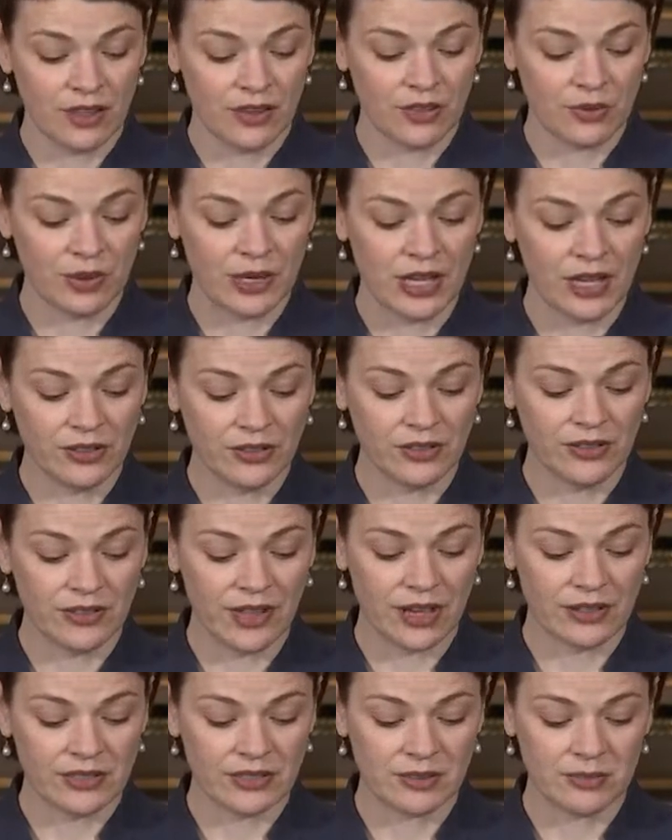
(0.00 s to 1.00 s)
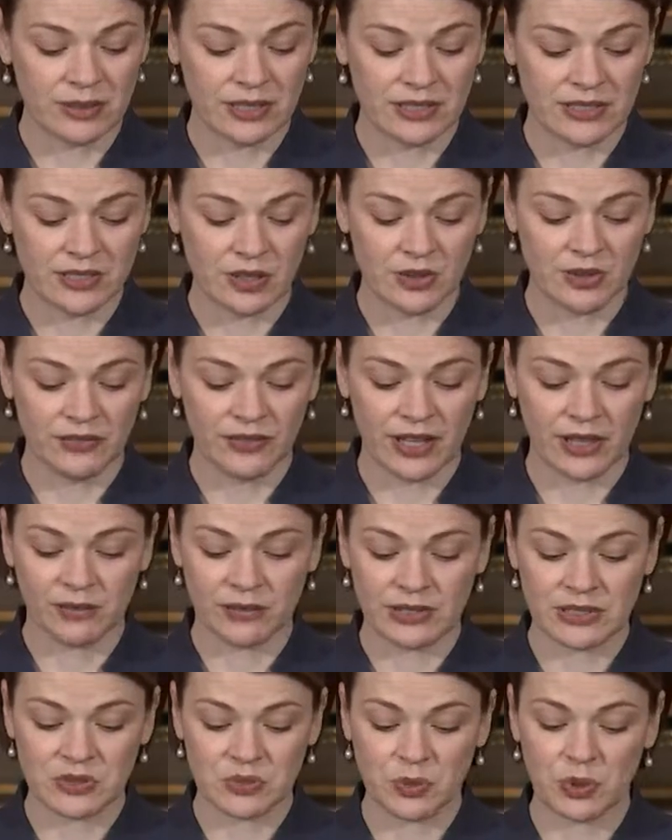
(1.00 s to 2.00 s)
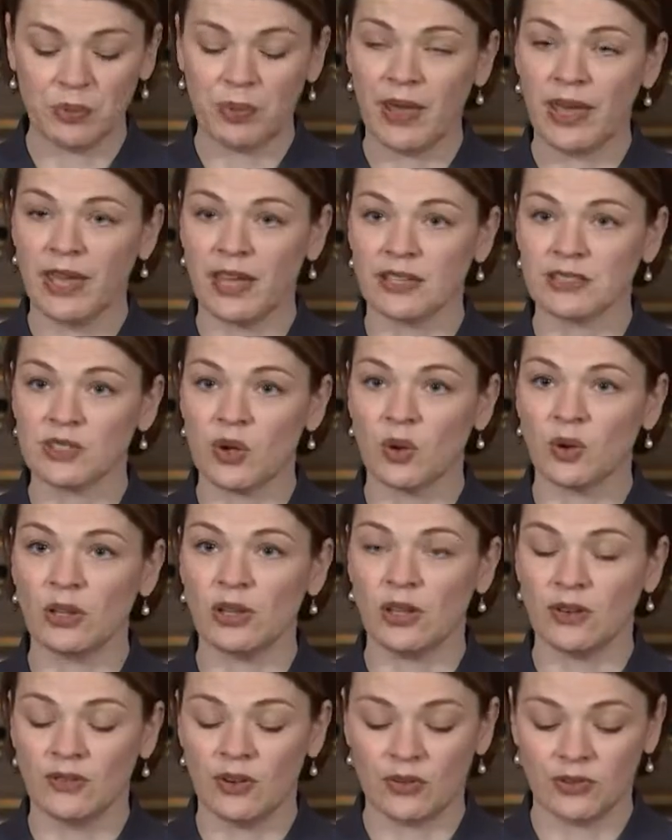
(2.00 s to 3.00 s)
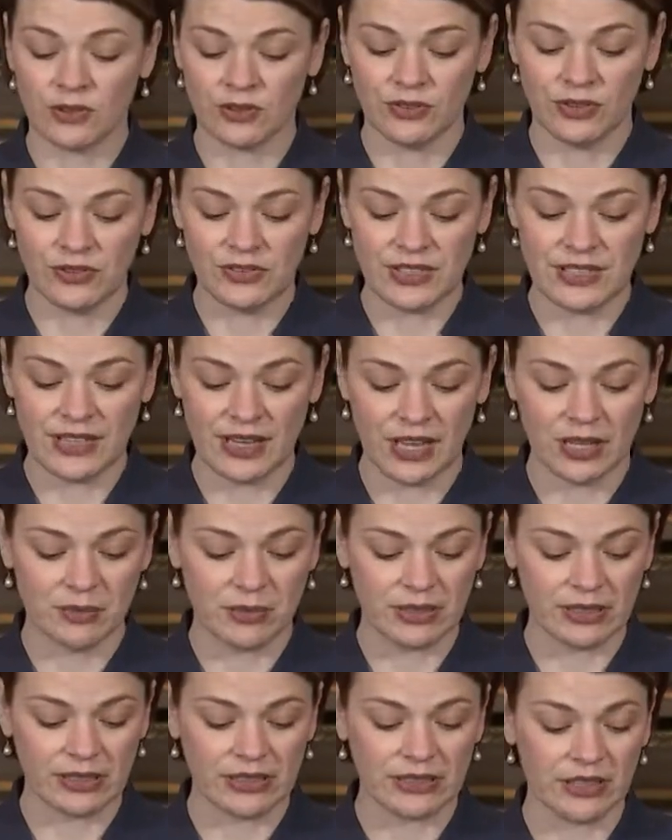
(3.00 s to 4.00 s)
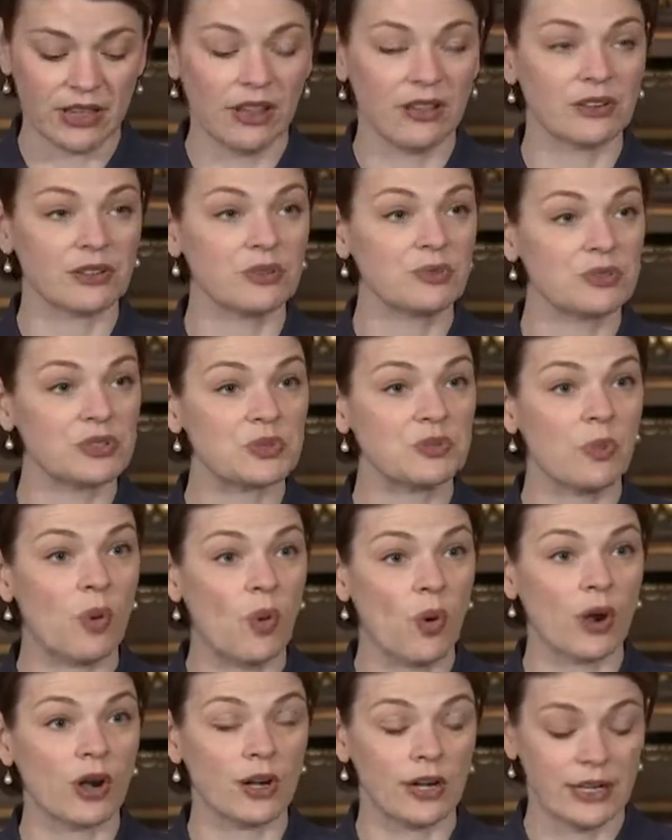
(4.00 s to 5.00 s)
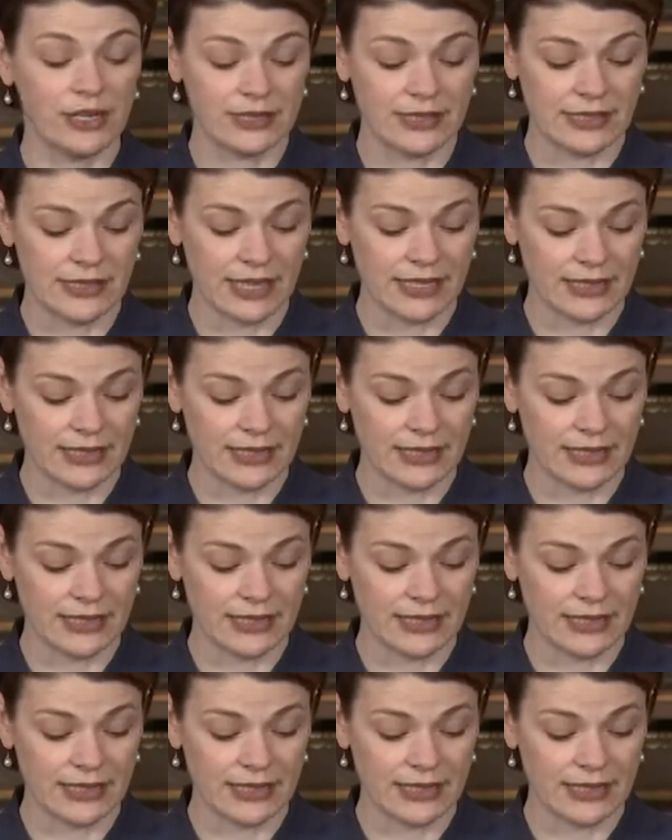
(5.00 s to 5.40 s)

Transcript: 300,000 Minnesota families will pay a total of over $59 million more in state